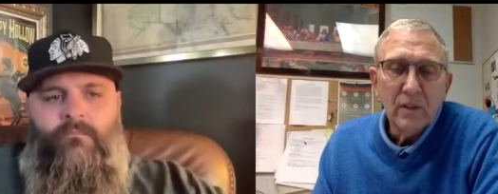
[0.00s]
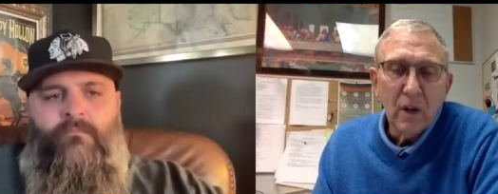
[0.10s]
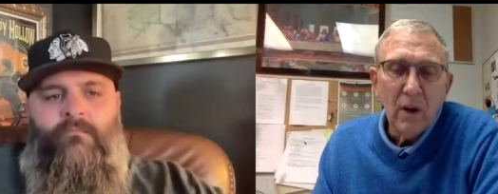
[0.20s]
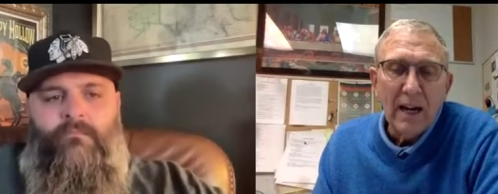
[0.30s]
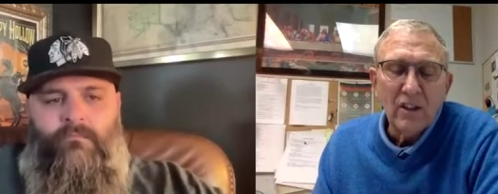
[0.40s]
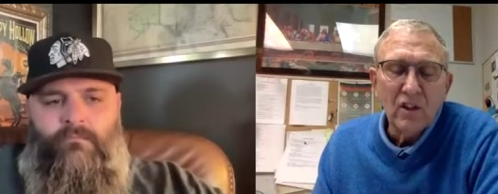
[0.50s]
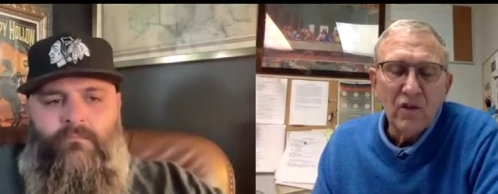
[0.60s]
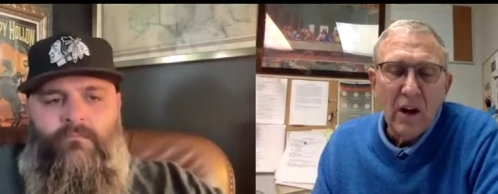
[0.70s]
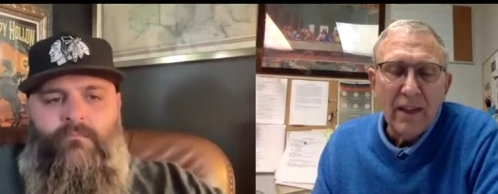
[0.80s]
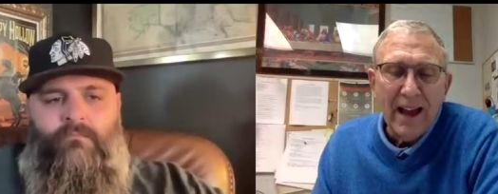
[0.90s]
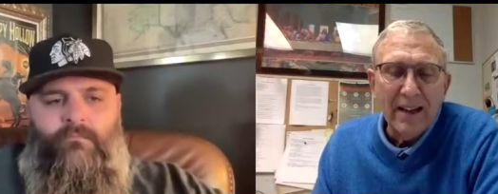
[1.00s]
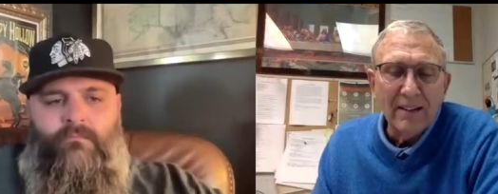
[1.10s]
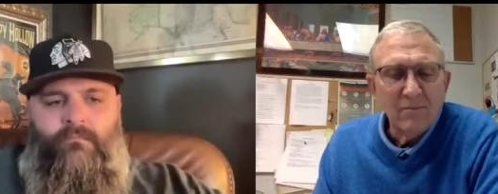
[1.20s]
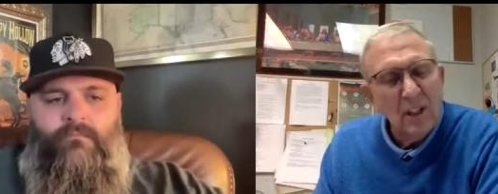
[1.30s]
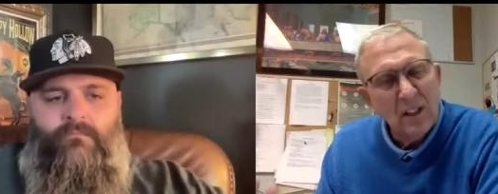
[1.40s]
Speaker 1: So I just found
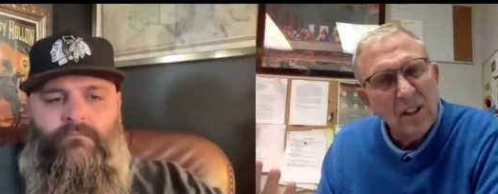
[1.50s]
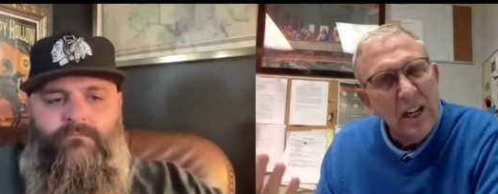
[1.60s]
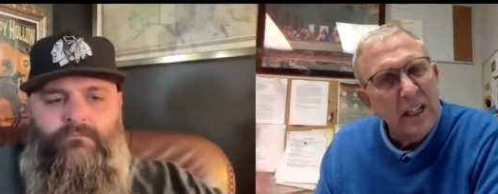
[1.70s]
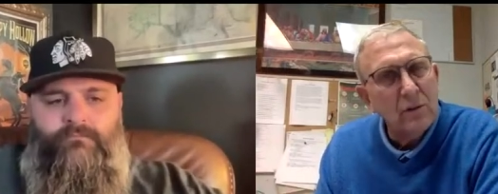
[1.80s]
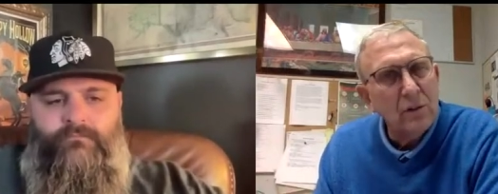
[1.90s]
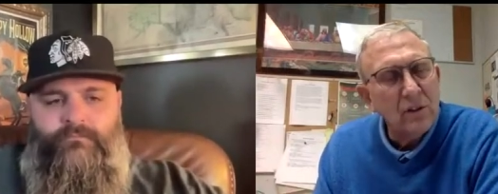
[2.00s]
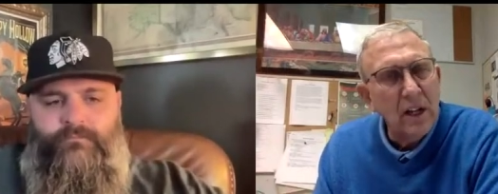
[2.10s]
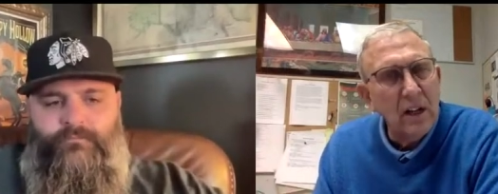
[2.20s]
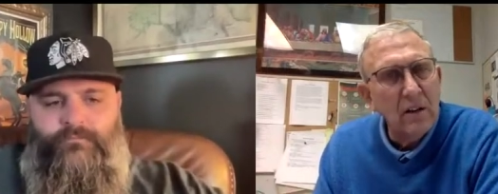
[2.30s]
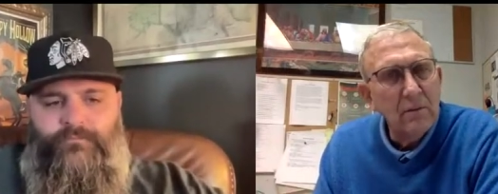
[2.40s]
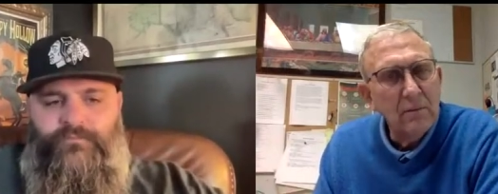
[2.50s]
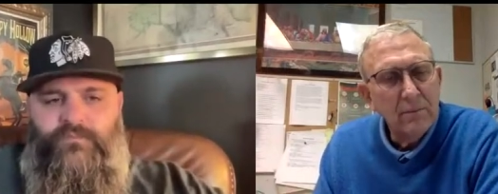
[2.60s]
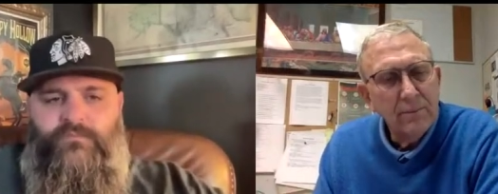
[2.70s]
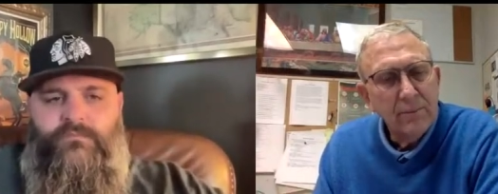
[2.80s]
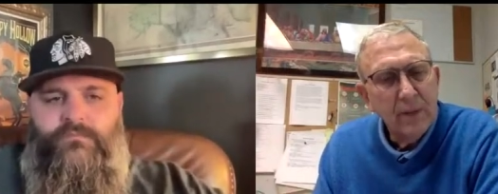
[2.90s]
that just an interesting
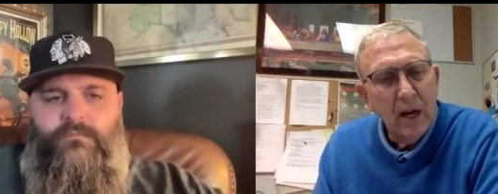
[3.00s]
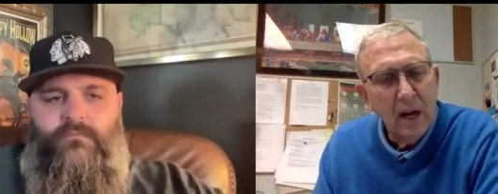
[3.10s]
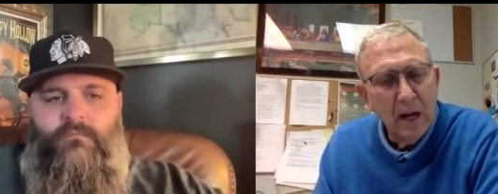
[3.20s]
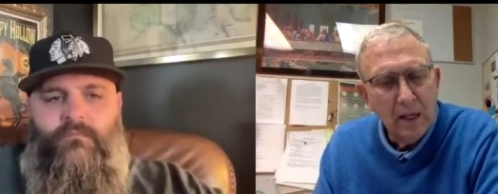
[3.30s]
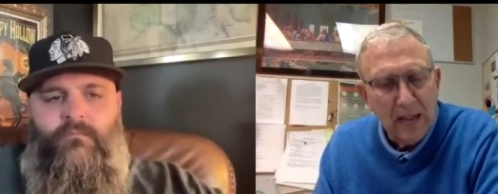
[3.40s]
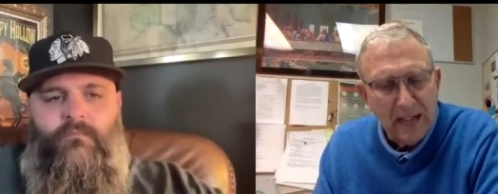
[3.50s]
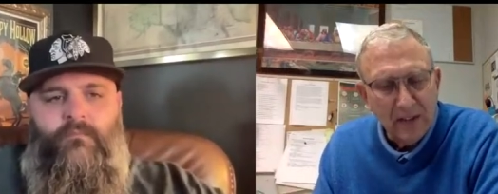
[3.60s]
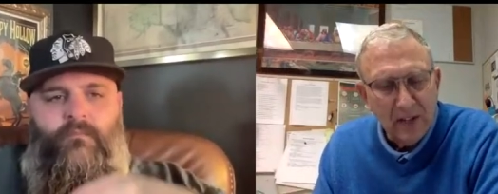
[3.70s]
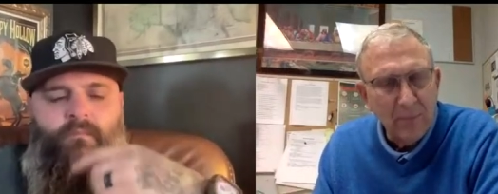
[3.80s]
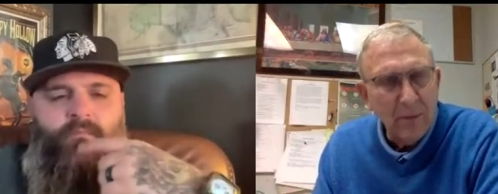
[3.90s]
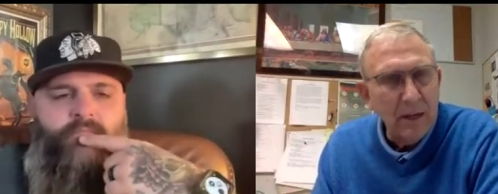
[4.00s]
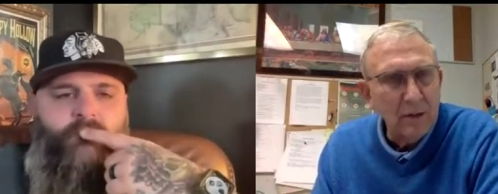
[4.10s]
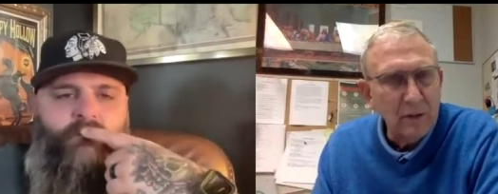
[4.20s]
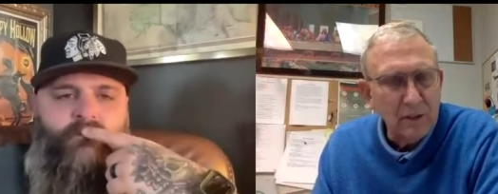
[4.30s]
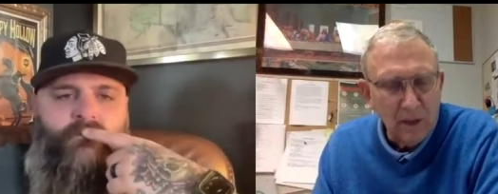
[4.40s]
uh, concept,
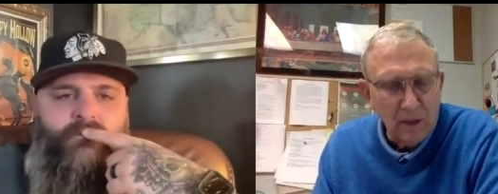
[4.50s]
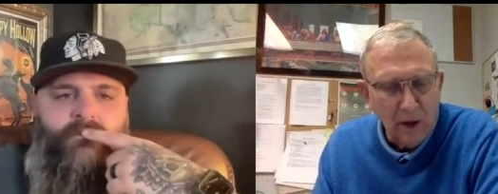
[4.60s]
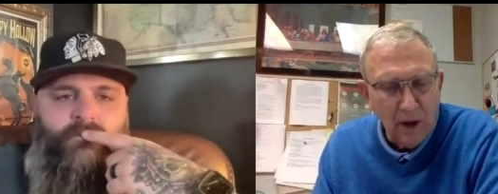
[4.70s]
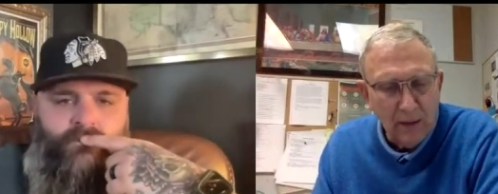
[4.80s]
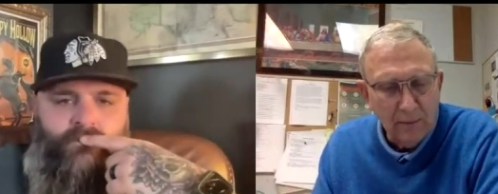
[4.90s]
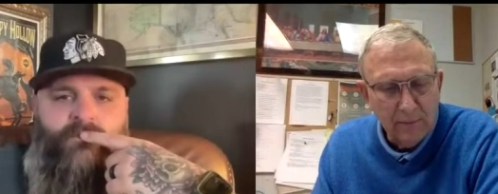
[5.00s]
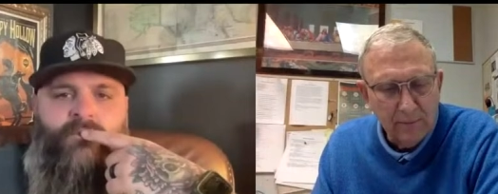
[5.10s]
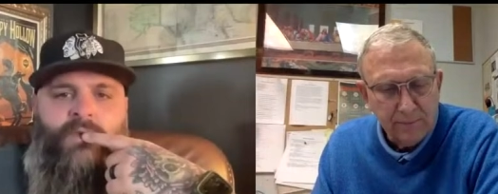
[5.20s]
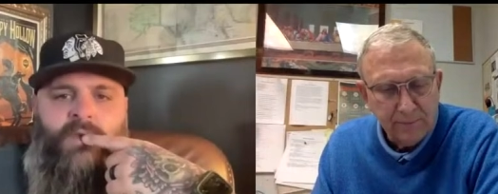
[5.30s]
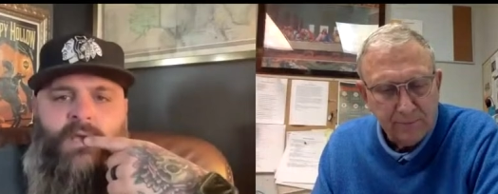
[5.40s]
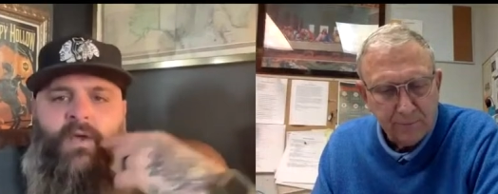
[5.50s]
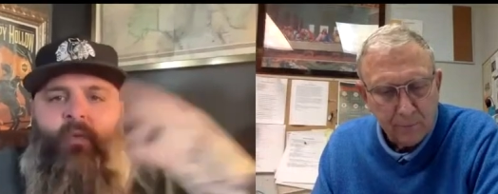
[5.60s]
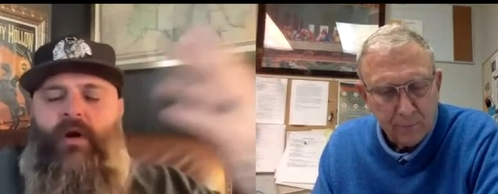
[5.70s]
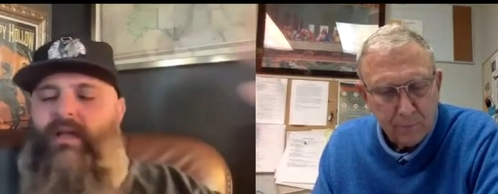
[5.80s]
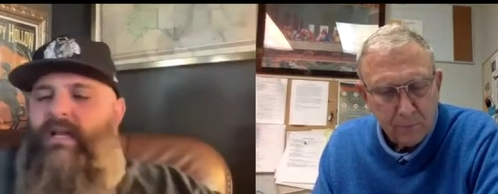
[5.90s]
Speaker 2: interesting thought.
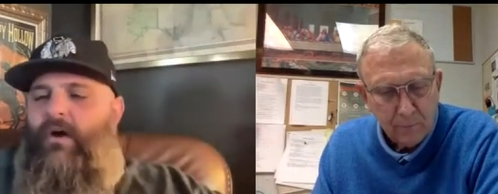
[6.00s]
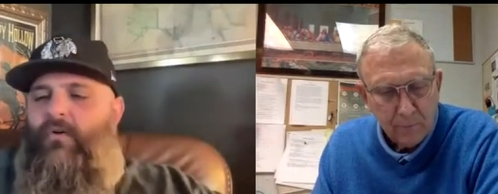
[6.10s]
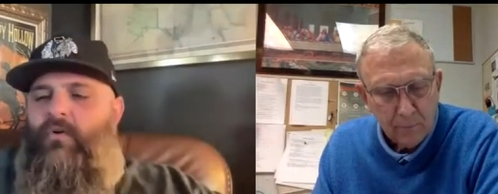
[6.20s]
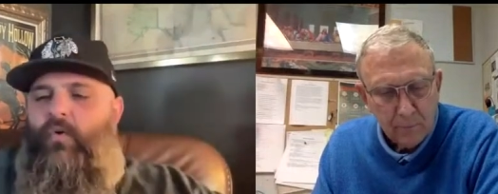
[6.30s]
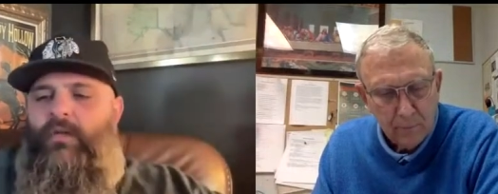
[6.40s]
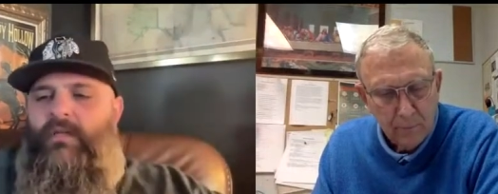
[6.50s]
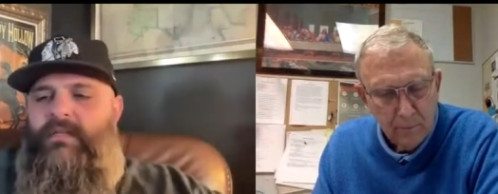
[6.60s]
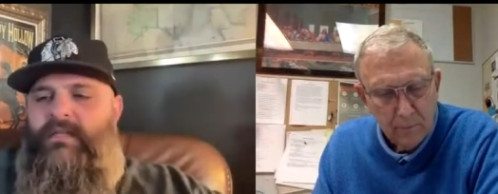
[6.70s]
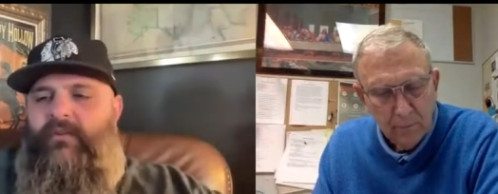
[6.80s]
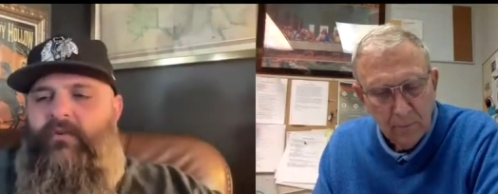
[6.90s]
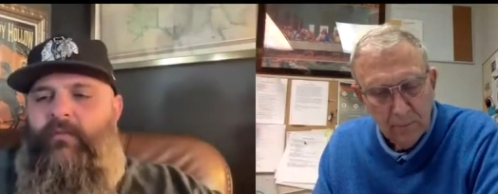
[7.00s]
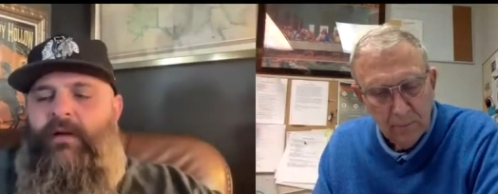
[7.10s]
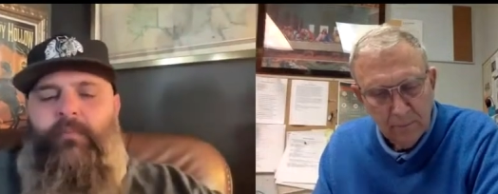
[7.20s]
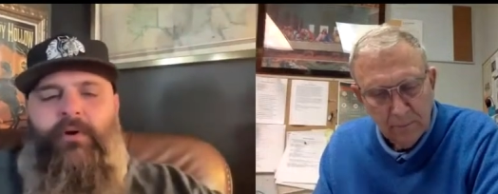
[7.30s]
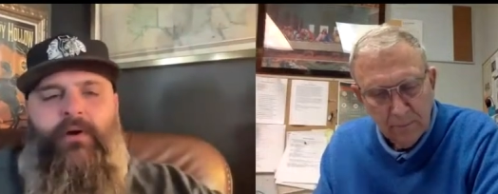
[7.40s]
Well, and how cool is it that
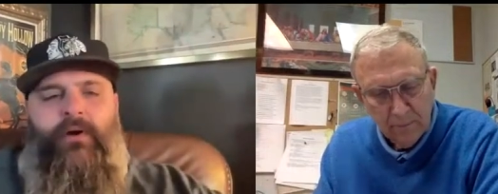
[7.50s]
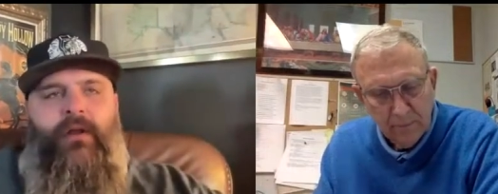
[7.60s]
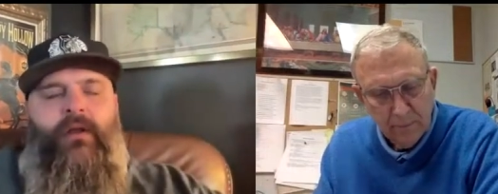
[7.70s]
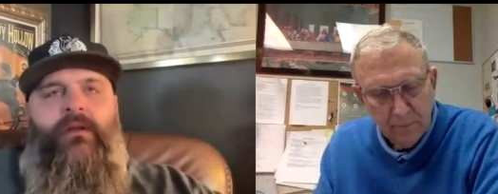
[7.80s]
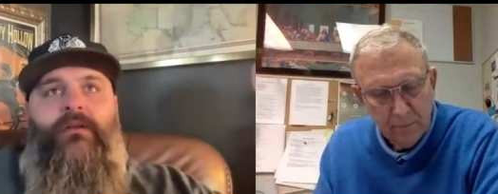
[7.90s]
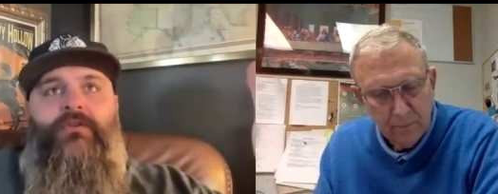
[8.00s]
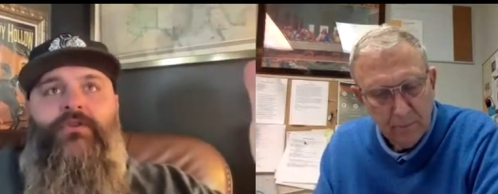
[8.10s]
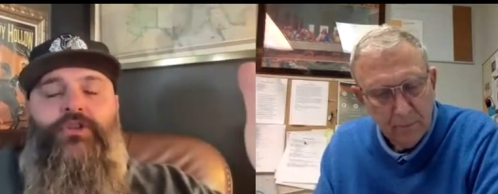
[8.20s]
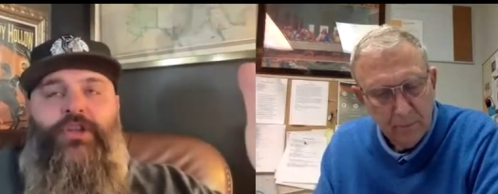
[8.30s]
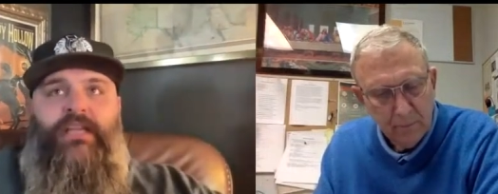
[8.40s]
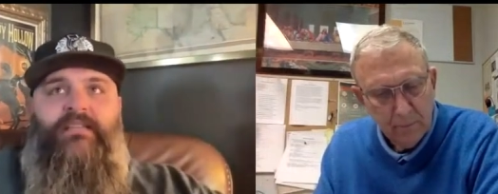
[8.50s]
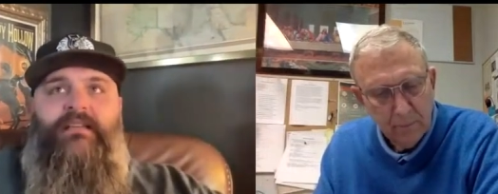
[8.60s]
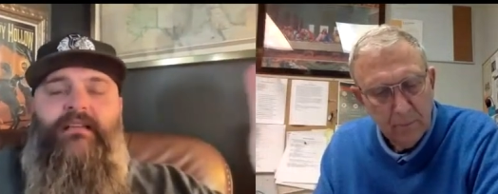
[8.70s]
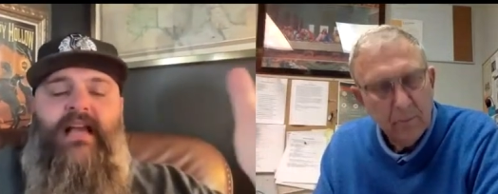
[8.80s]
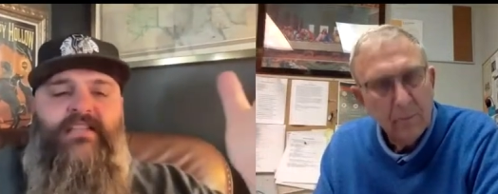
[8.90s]
remember,
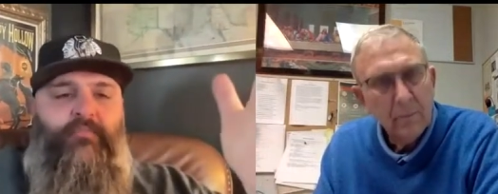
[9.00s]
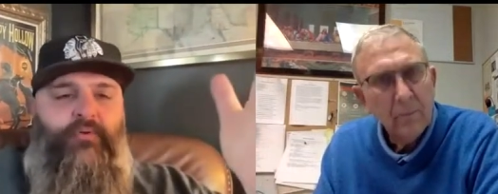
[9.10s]
Jesus has